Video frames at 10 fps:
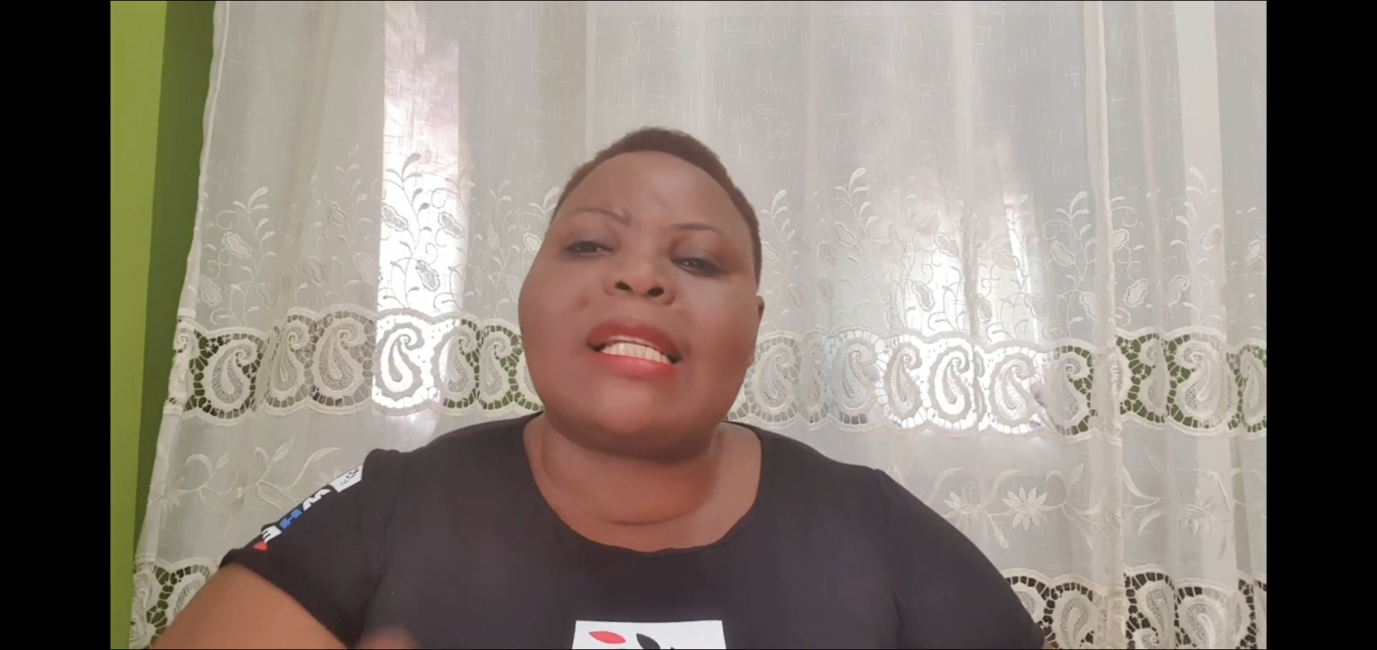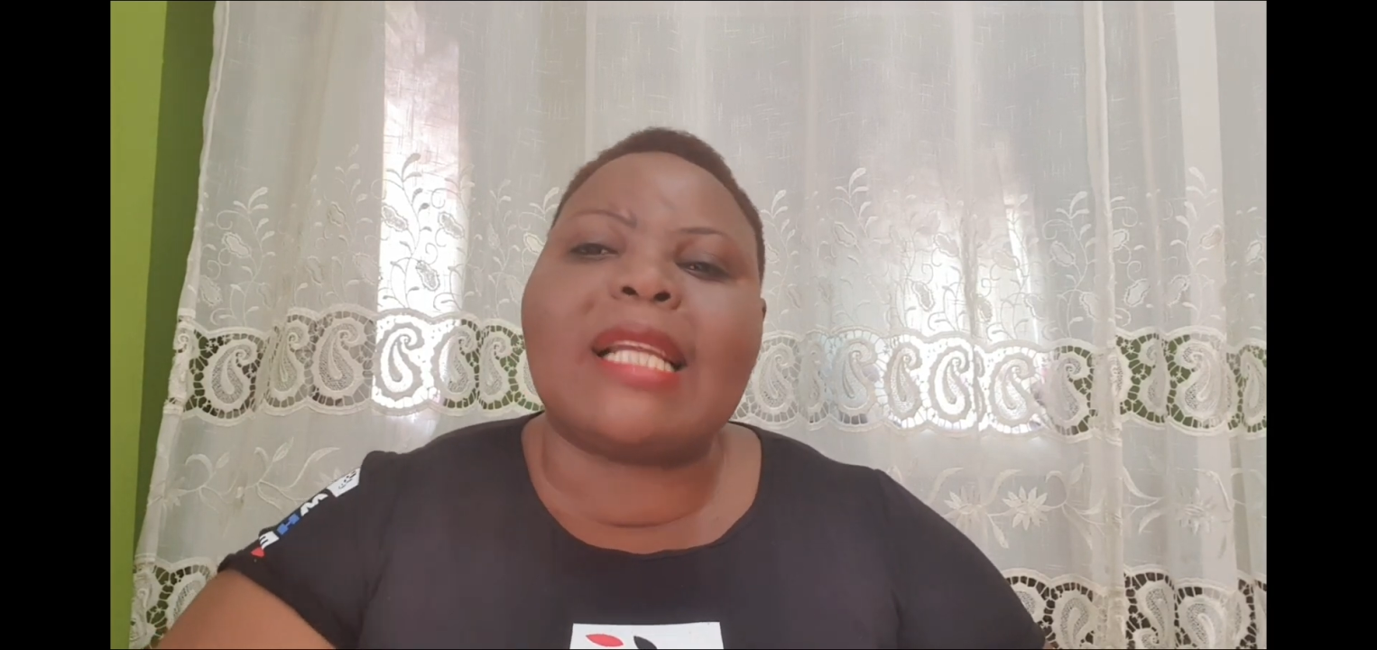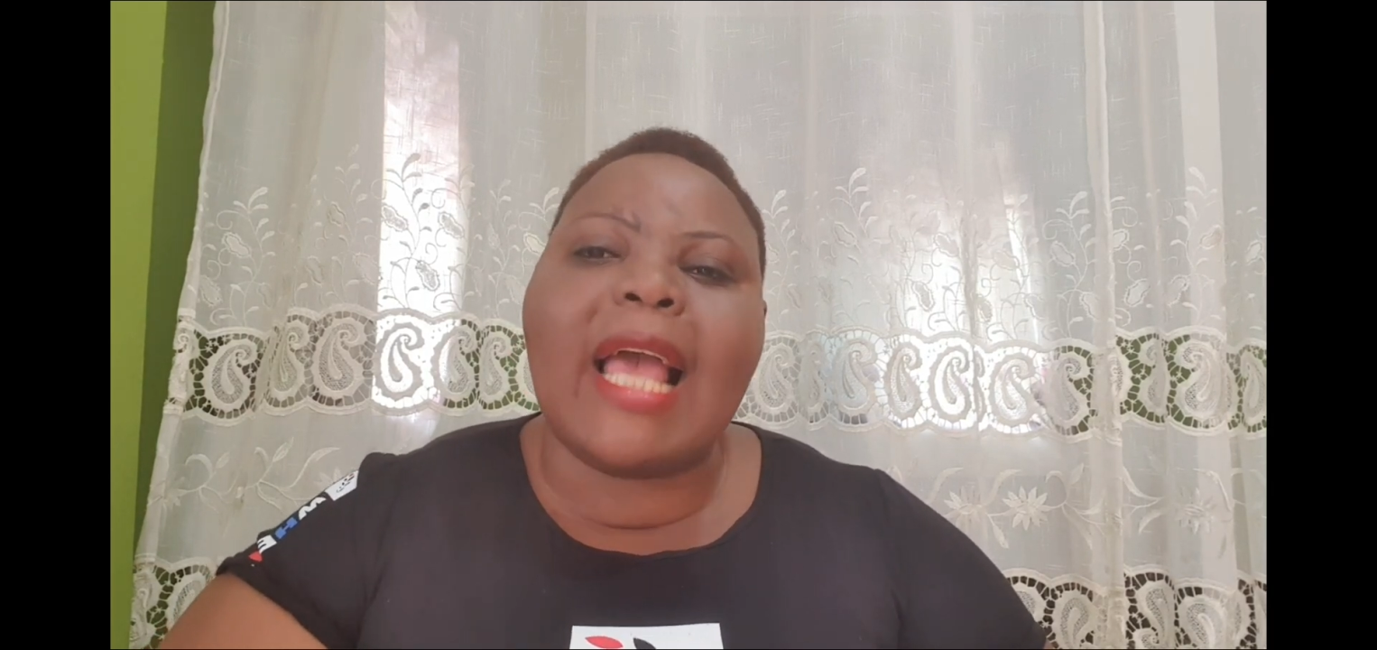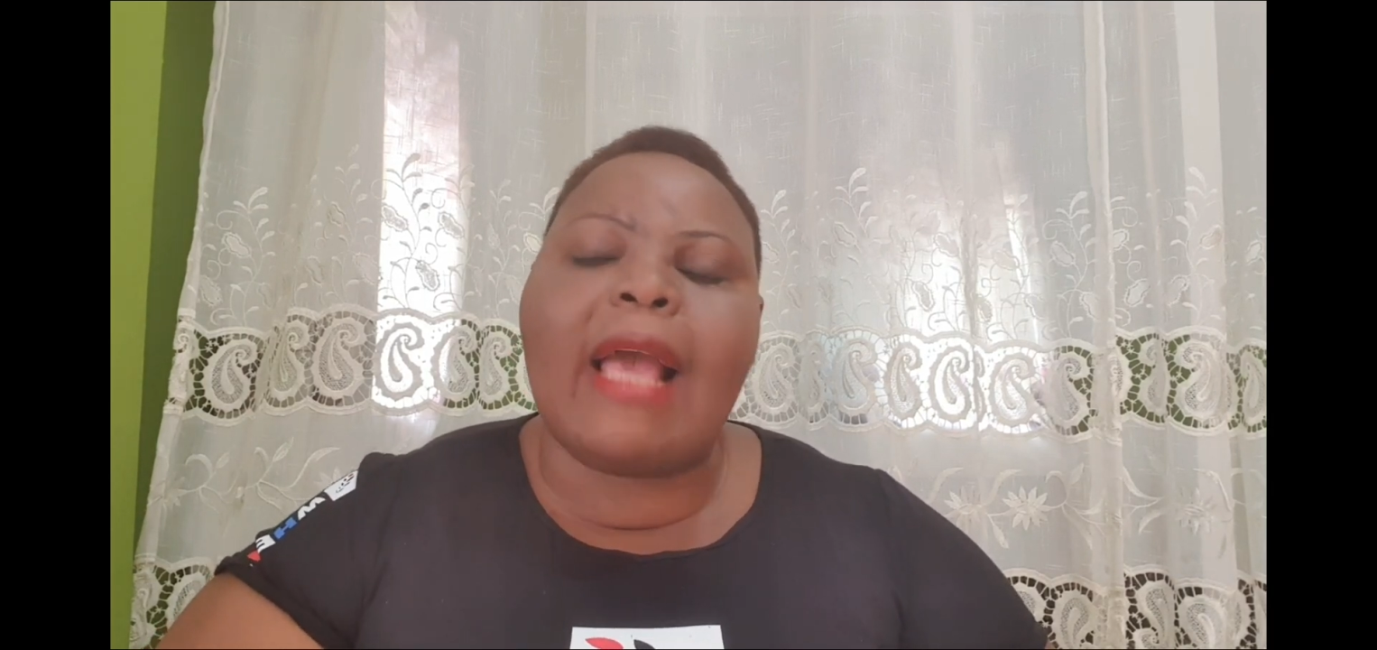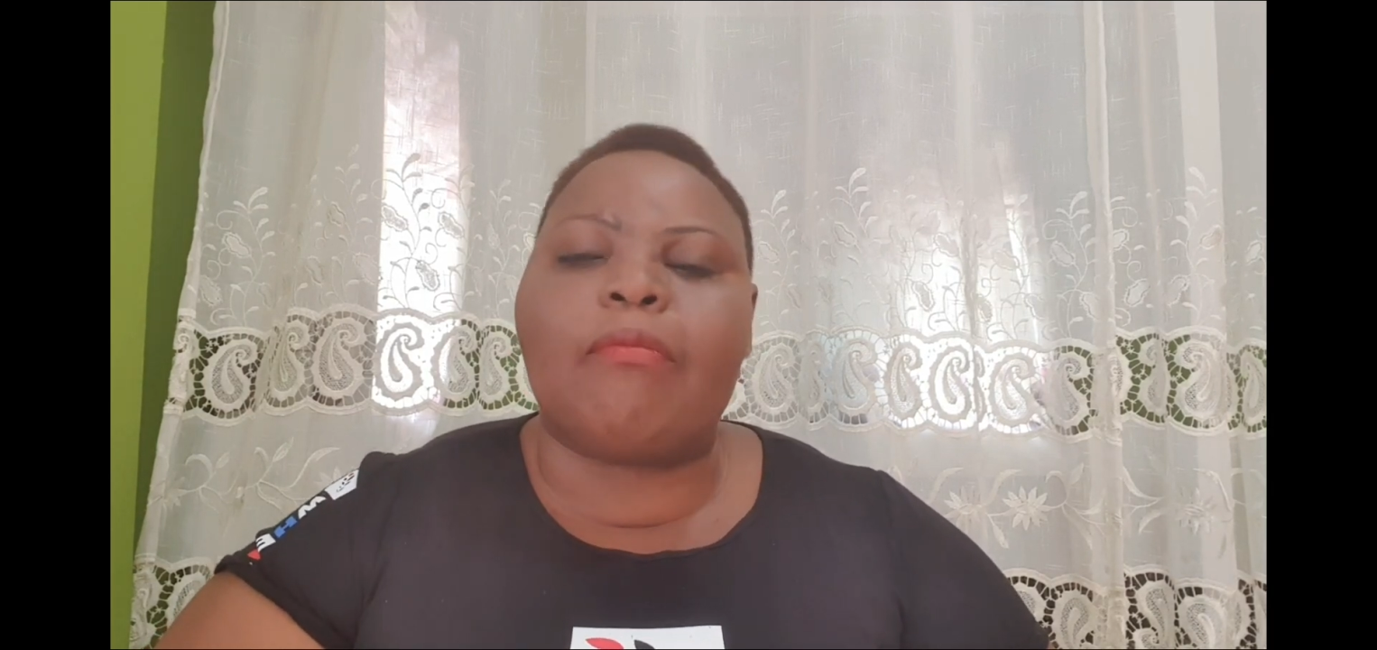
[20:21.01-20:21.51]

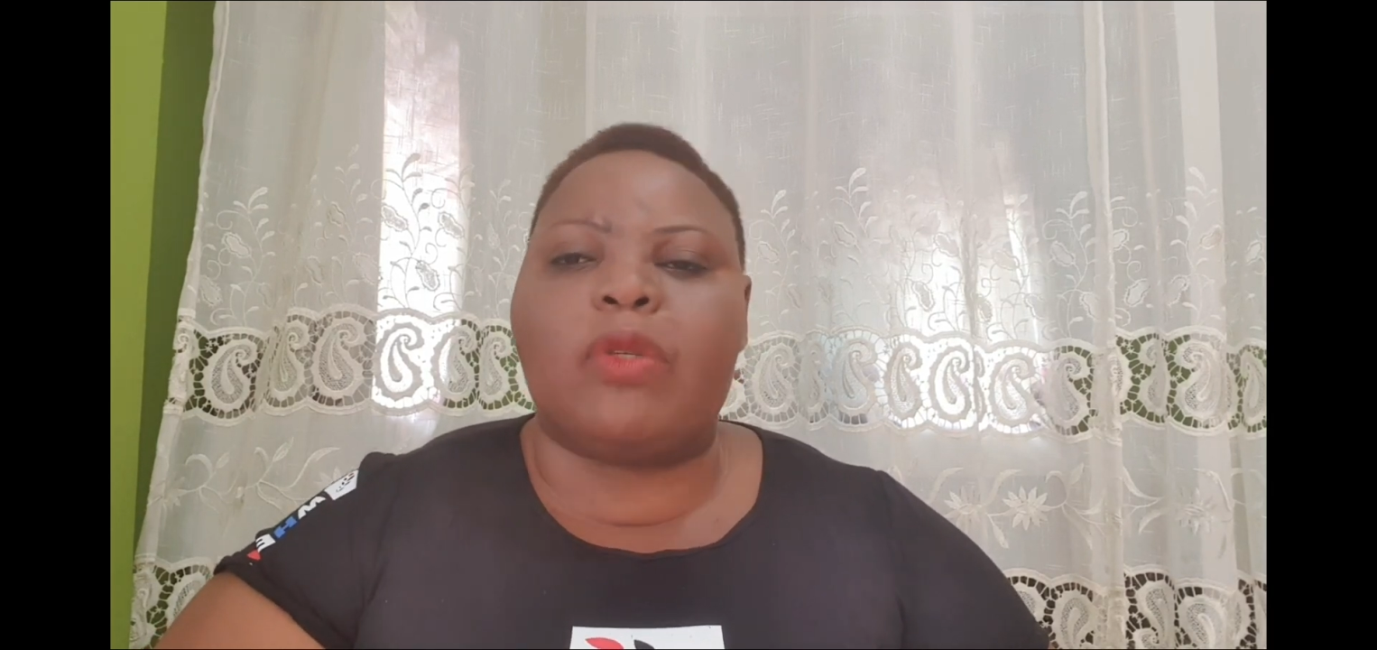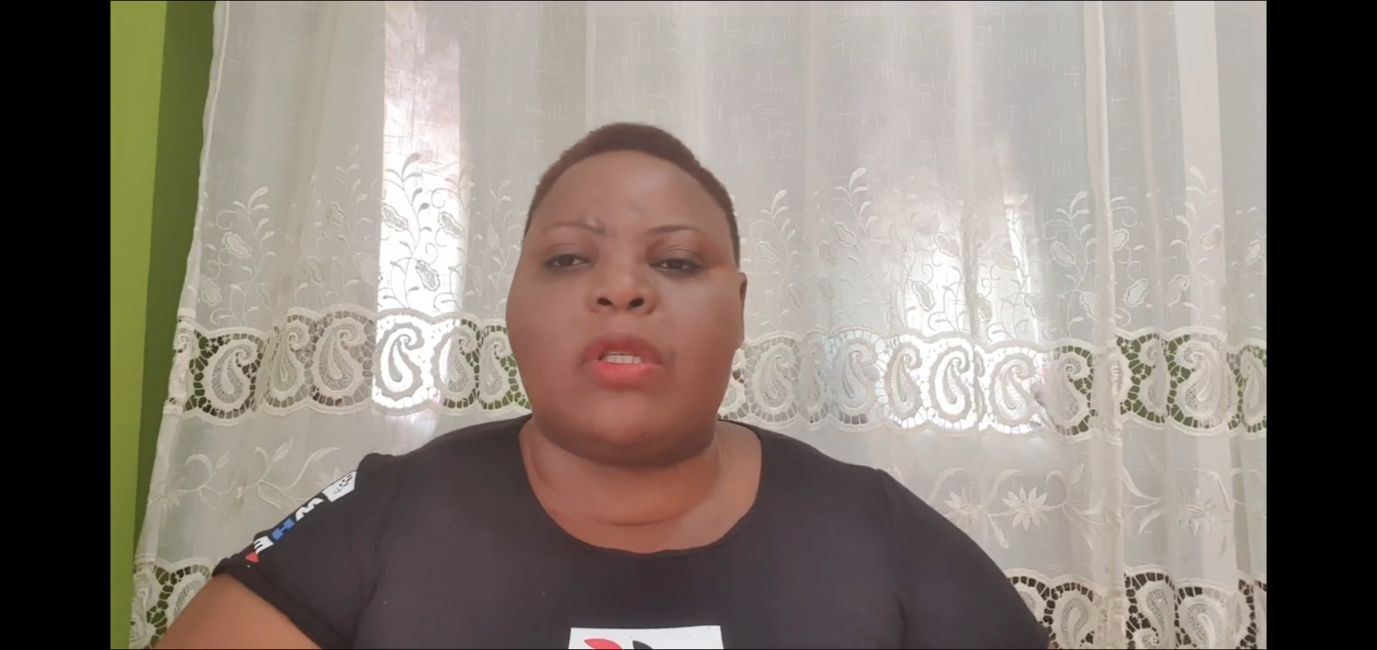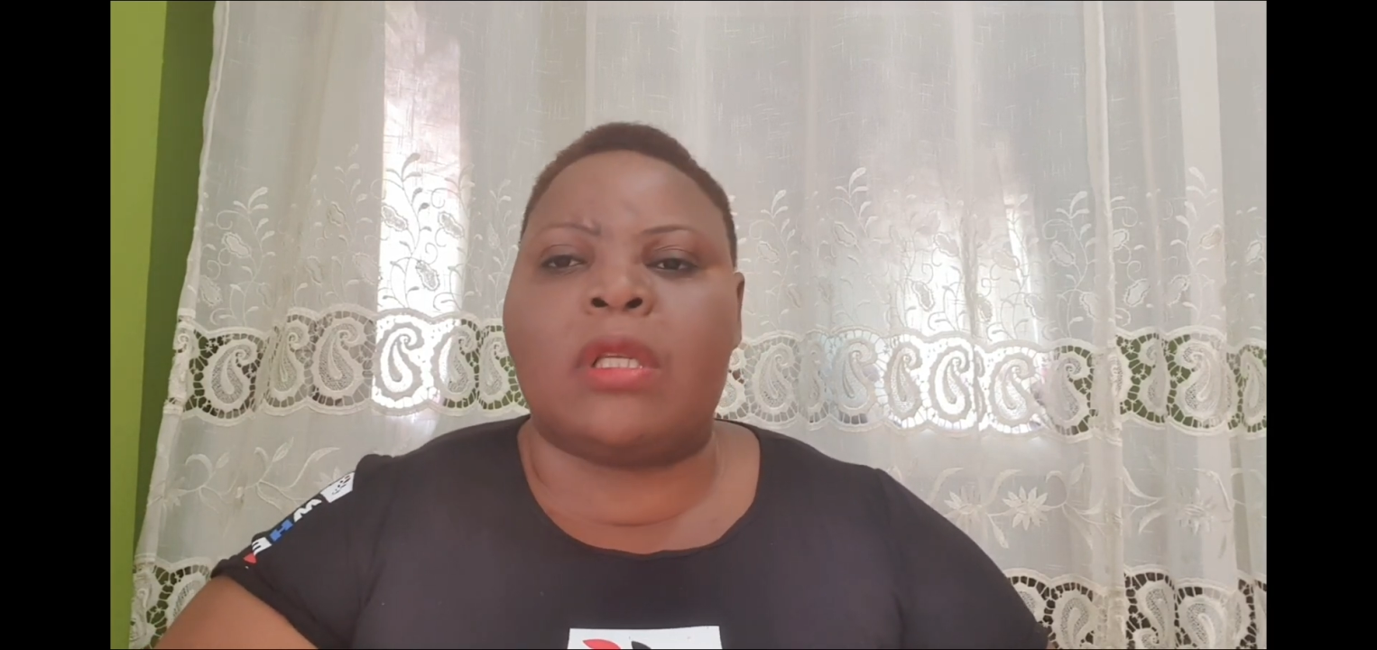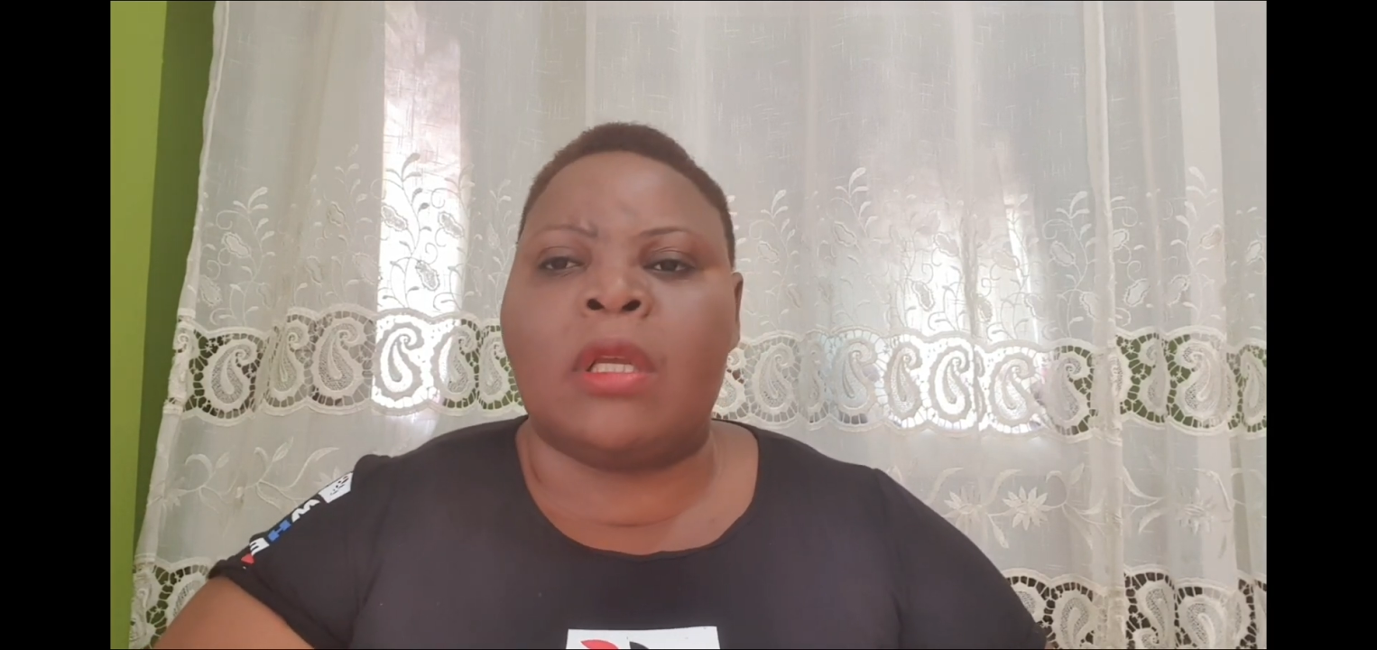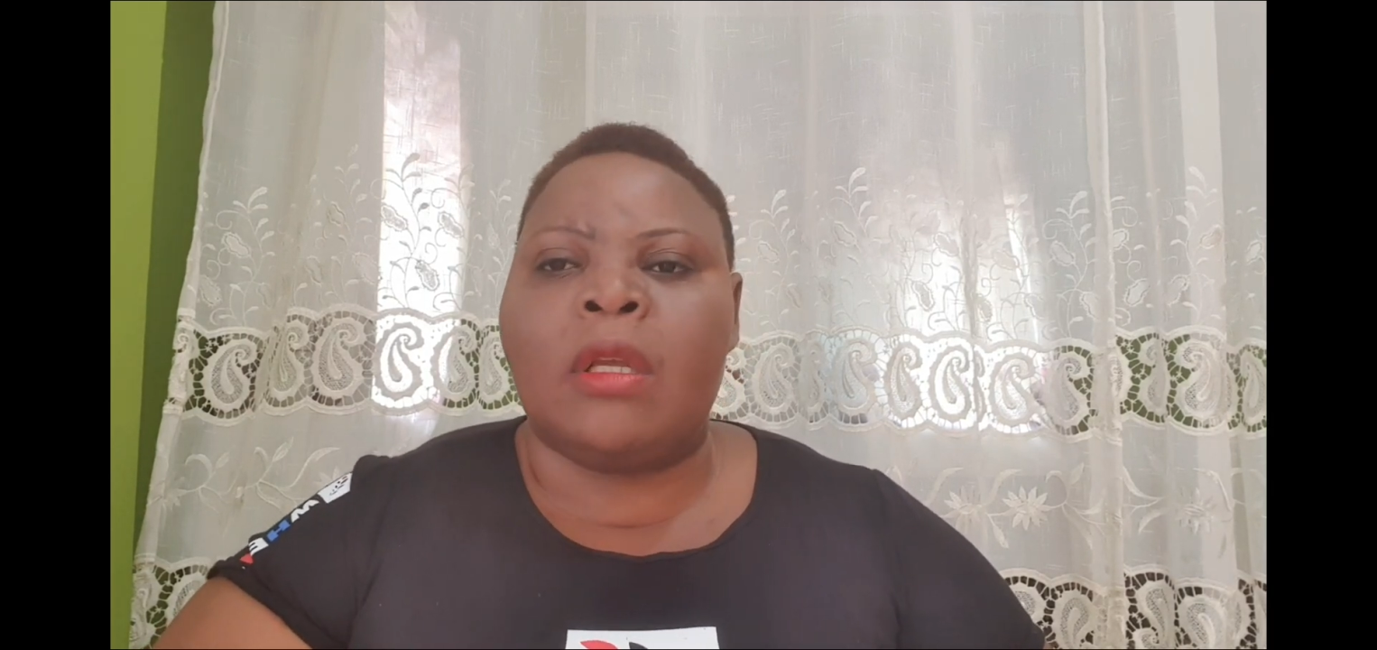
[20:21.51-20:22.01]

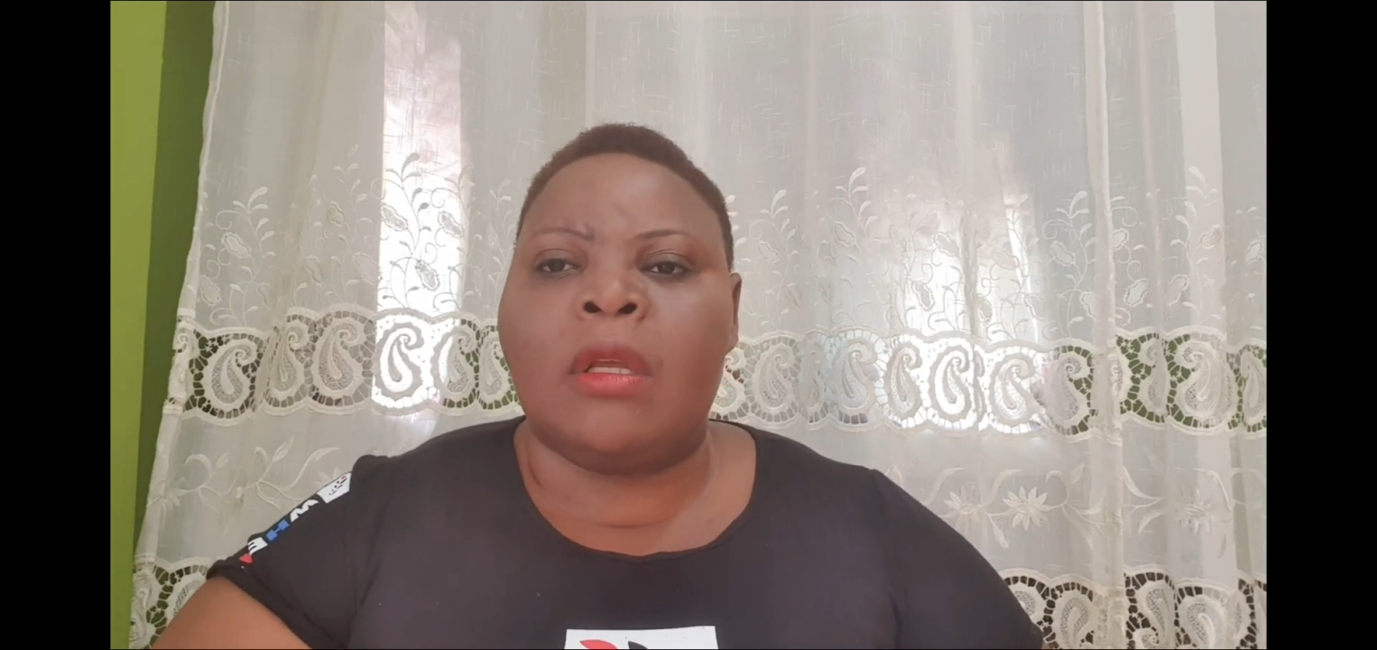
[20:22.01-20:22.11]
names.